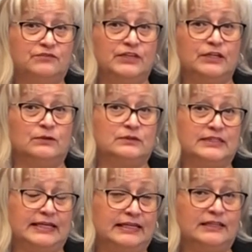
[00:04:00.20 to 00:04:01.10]
the video,
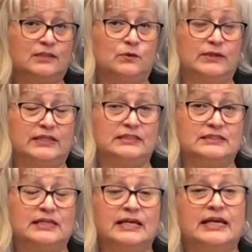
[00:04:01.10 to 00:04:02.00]
taking the
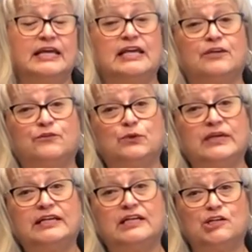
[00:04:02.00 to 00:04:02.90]
quiz, if you
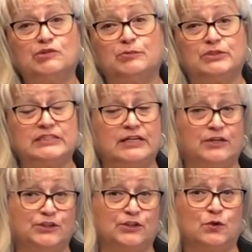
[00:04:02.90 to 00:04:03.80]
get 100%
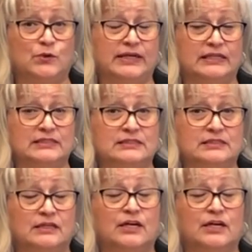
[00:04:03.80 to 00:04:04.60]
on your quiz,